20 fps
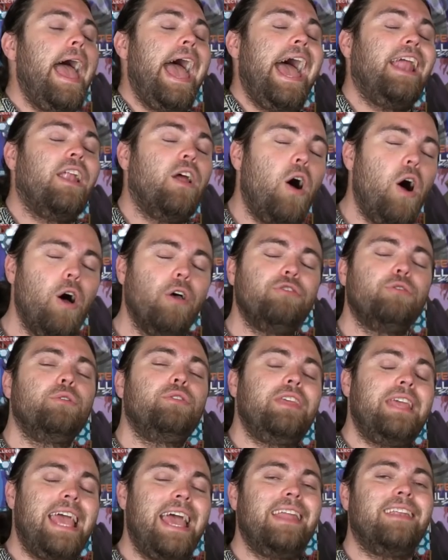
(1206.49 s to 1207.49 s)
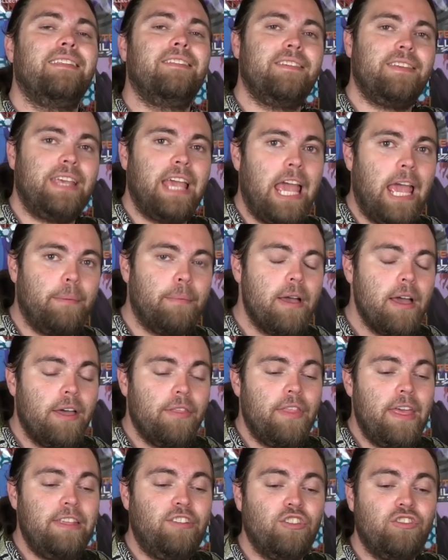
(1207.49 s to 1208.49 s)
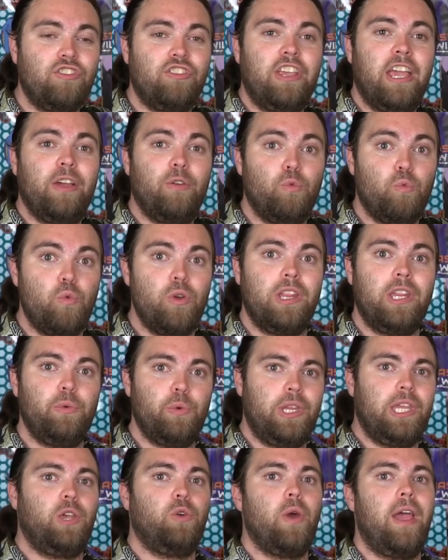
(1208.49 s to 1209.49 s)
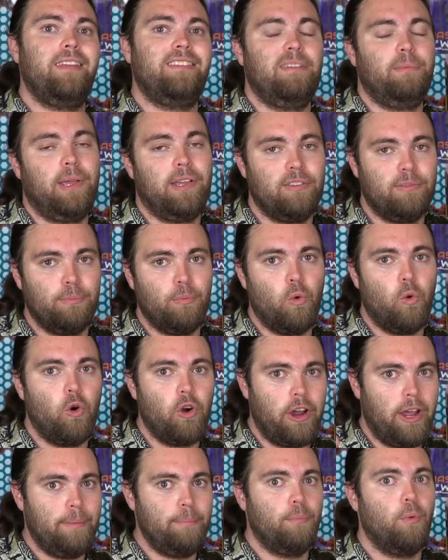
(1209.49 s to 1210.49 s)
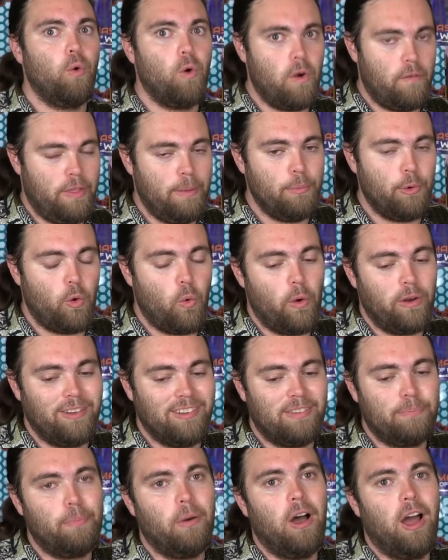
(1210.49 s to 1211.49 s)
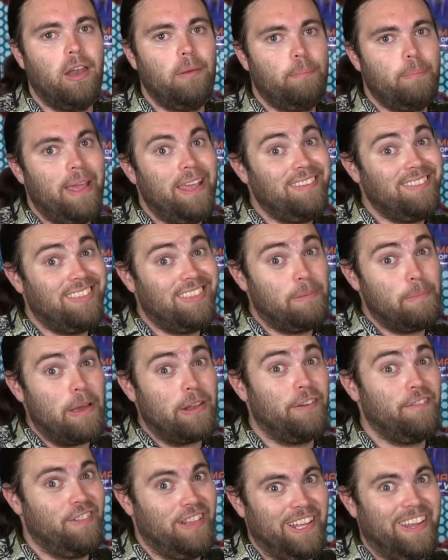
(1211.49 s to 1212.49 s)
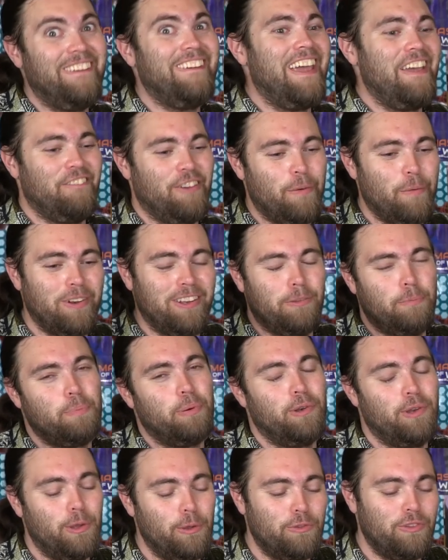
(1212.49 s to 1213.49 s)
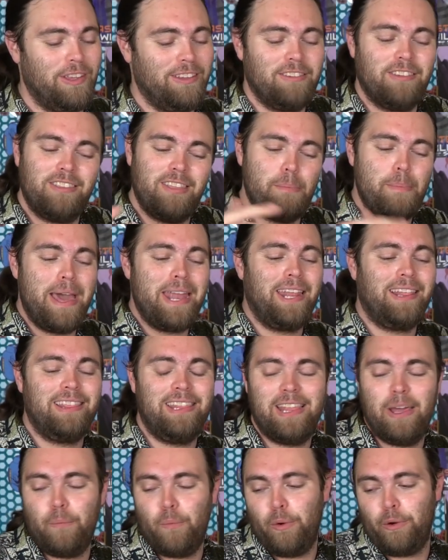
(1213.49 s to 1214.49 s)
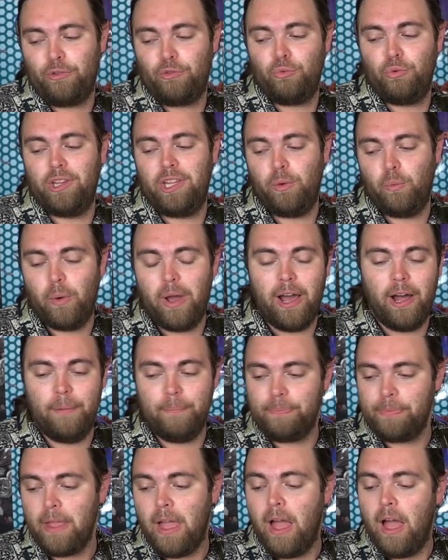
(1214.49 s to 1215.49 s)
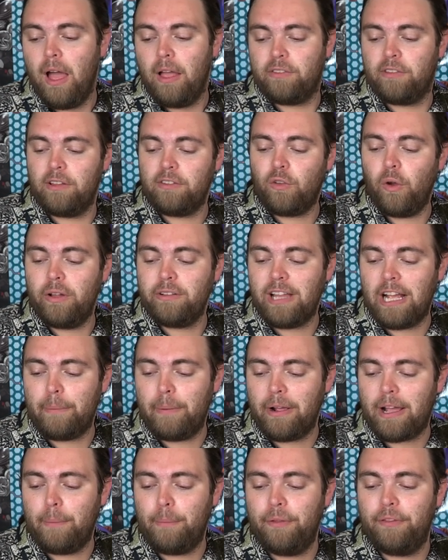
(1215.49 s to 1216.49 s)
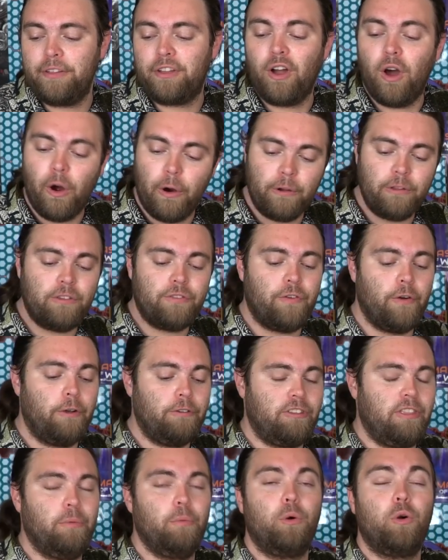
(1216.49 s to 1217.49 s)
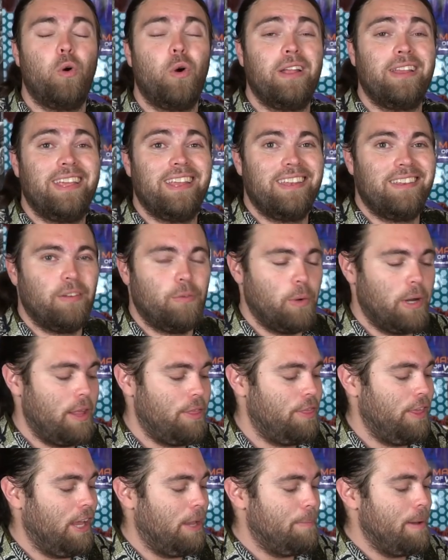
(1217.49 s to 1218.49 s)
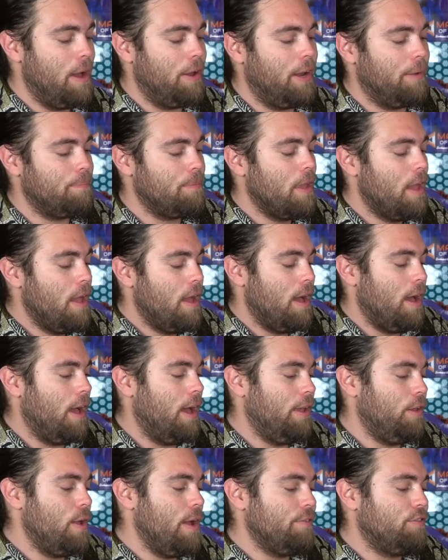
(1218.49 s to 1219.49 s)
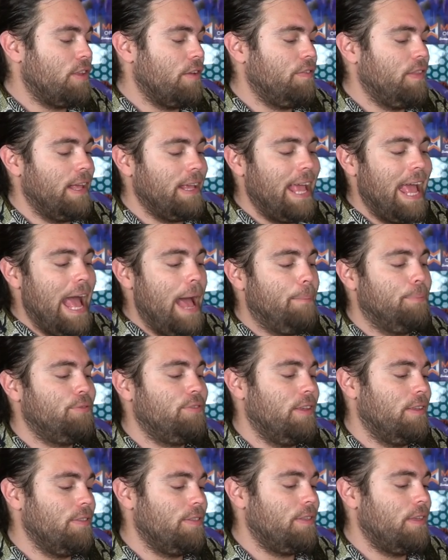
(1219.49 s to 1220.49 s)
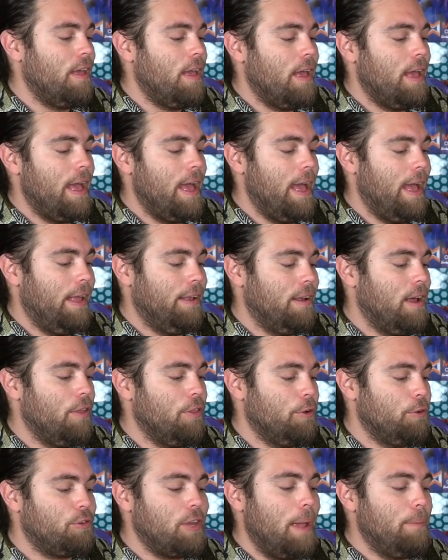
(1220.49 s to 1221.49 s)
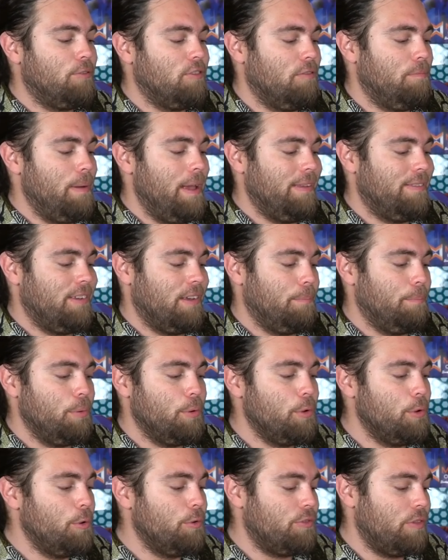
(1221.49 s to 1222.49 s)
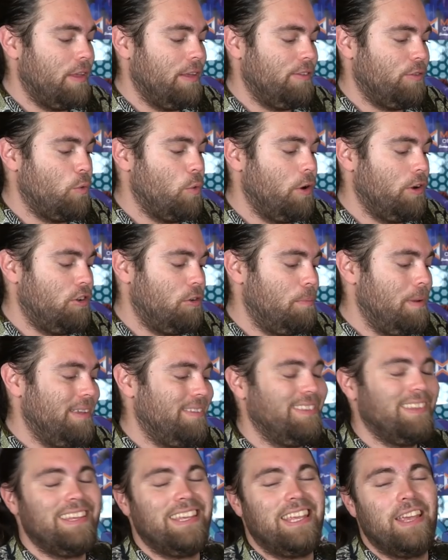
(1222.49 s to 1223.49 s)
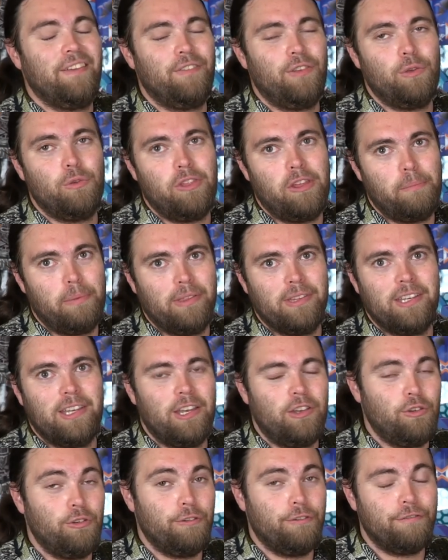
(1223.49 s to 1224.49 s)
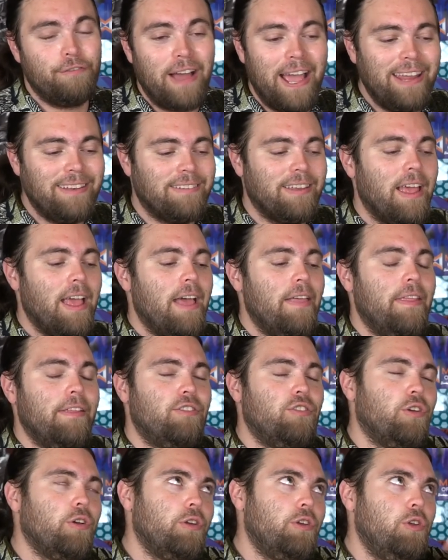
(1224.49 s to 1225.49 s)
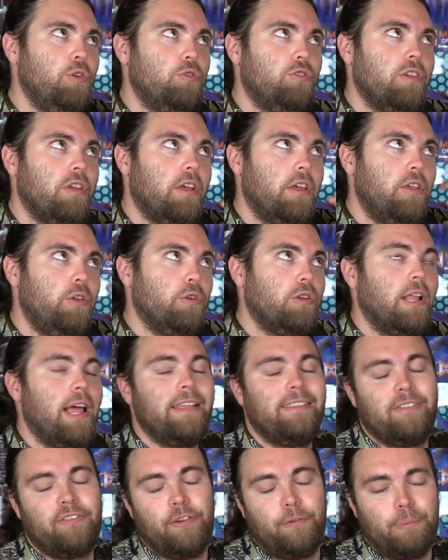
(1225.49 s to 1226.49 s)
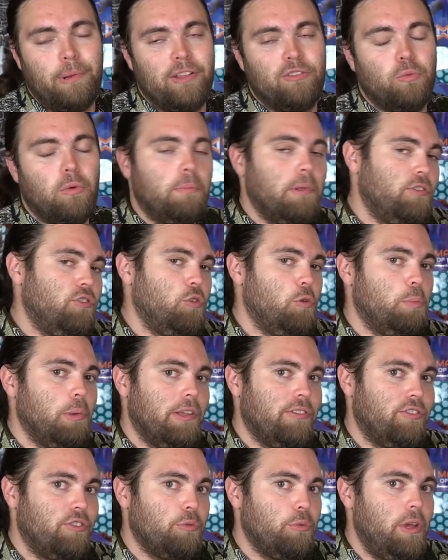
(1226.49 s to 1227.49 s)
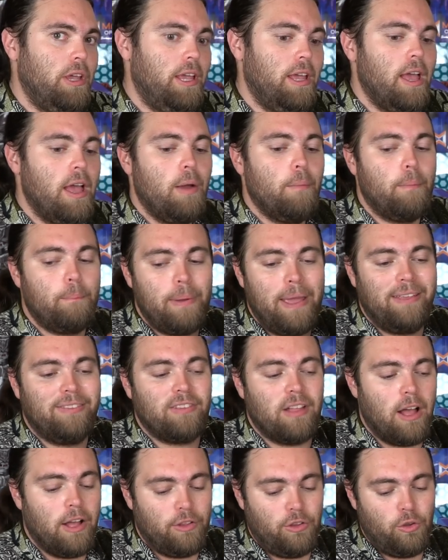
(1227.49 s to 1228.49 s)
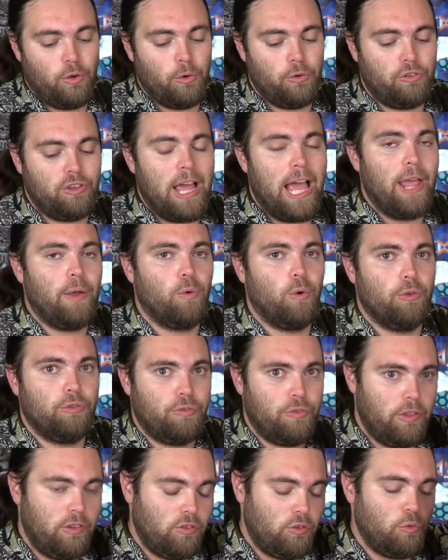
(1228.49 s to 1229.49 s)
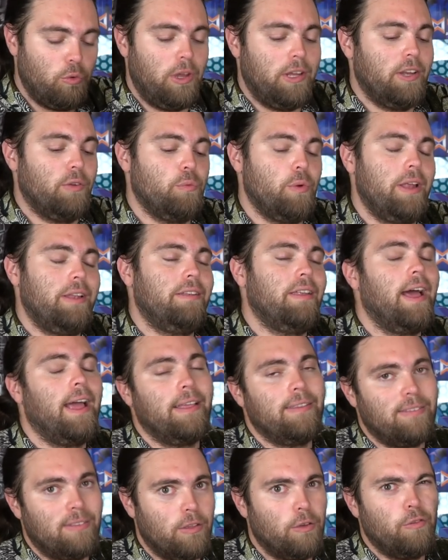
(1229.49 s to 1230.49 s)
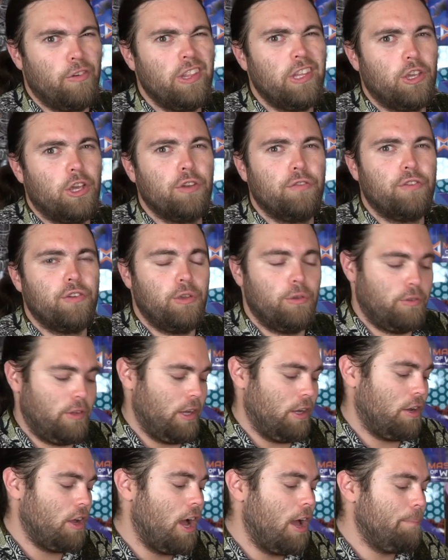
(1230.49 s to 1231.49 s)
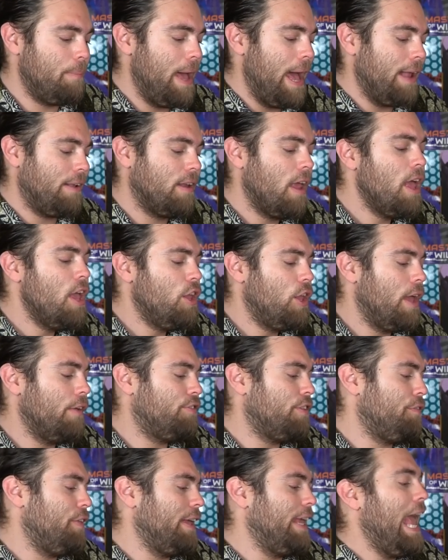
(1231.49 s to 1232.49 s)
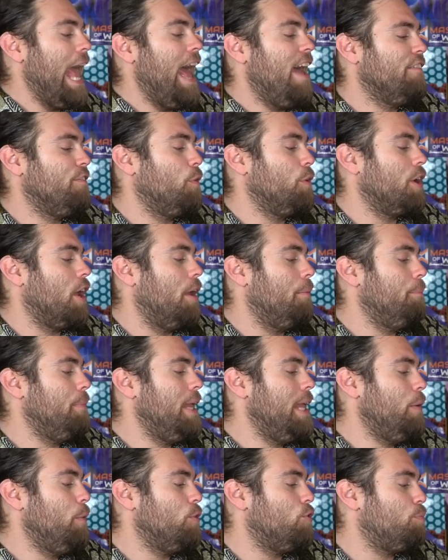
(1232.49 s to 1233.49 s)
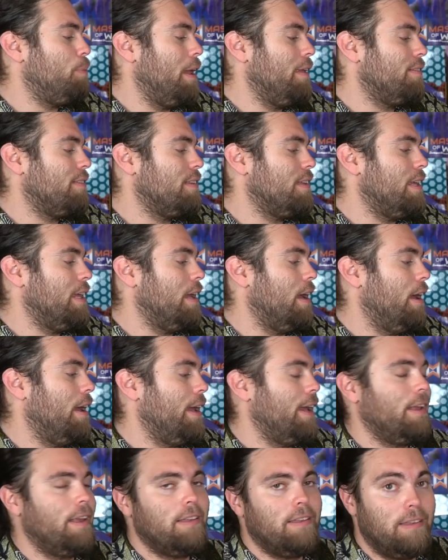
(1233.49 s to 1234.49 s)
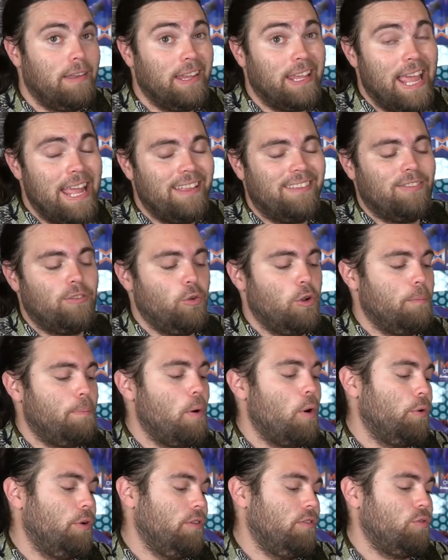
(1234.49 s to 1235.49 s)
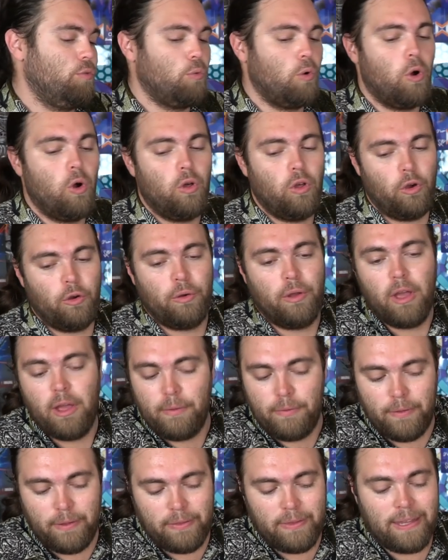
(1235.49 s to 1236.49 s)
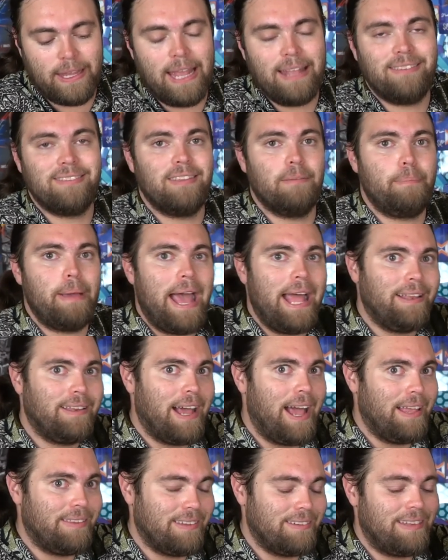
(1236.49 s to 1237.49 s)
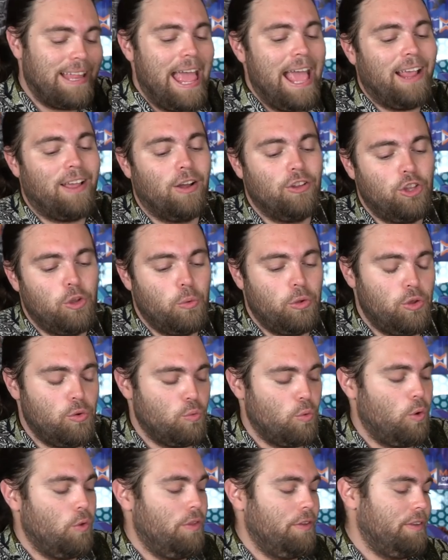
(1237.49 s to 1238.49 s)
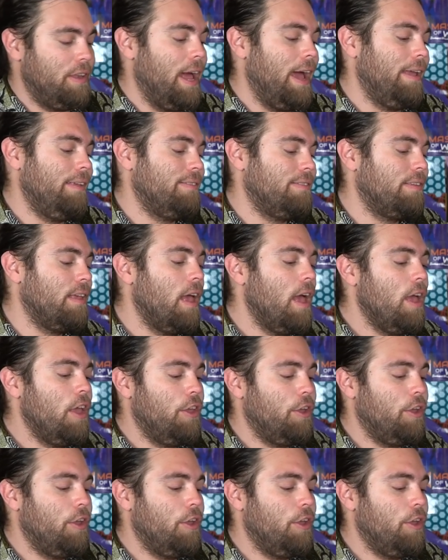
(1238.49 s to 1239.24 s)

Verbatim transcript: And also at the end of the game, they just get really really crazy because more and more of them are going to spawn based on the amount of liquor everyone is producing. So thematically, that works really well. So let's go ahead and talk about a couple of the cards first, and then we'll go ahead and get into what I think about it. Uh, you have stuff like Absinthe and other types of basic booze that is going to basically give you the ability to fight, that you're going to use uh, utilize it for plus one, plus two, plus three, based on your die rolls, for these green and red dice. They're really good for using in combat. You have stuff like Have One On Me, which basically uh, negates your opponent's roll, or negates the bad guy's attack on you when you roll the dice.